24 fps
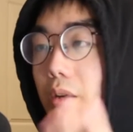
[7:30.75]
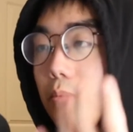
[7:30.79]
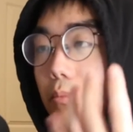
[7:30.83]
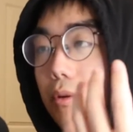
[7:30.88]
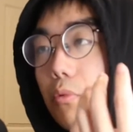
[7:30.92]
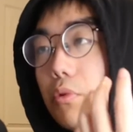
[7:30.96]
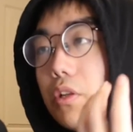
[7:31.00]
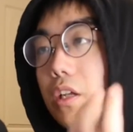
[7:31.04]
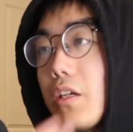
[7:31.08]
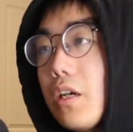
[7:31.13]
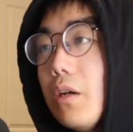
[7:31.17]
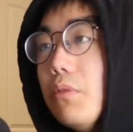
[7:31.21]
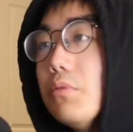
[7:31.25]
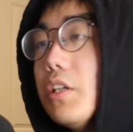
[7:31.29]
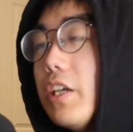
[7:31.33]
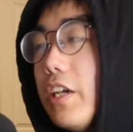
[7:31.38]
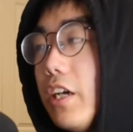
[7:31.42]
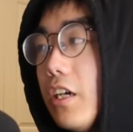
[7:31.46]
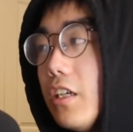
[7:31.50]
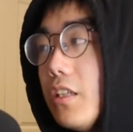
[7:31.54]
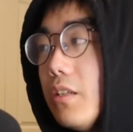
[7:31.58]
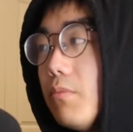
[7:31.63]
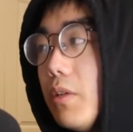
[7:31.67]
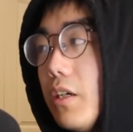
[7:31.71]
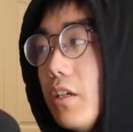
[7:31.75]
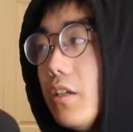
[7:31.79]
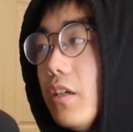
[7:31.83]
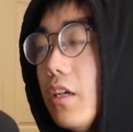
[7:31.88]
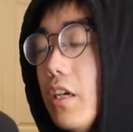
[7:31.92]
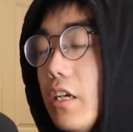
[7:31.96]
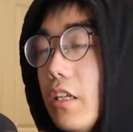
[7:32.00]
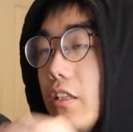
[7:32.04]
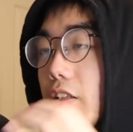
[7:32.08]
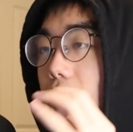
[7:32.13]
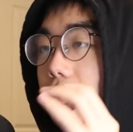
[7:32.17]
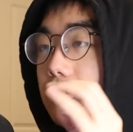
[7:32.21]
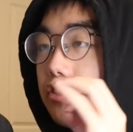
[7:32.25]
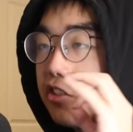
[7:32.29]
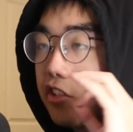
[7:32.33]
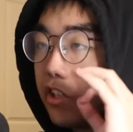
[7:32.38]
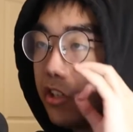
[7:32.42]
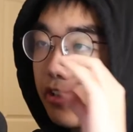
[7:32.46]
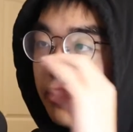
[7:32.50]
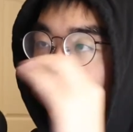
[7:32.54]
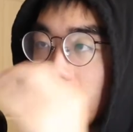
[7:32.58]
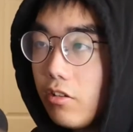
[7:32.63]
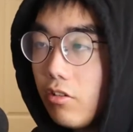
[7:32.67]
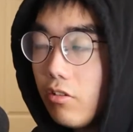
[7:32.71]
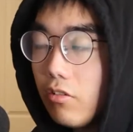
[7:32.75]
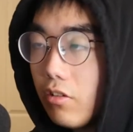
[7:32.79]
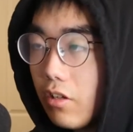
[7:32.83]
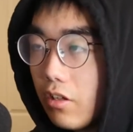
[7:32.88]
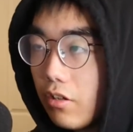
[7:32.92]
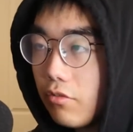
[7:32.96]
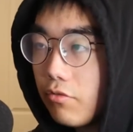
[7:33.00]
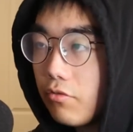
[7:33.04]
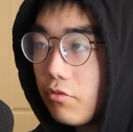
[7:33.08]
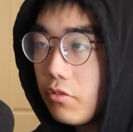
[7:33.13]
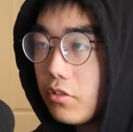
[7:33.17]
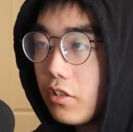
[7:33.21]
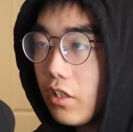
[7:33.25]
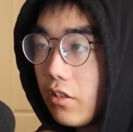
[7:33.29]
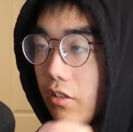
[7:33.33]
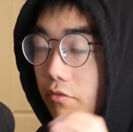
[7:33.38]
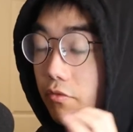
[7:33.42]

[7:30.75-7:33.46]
But when it comes to anime, there's a dedicated length for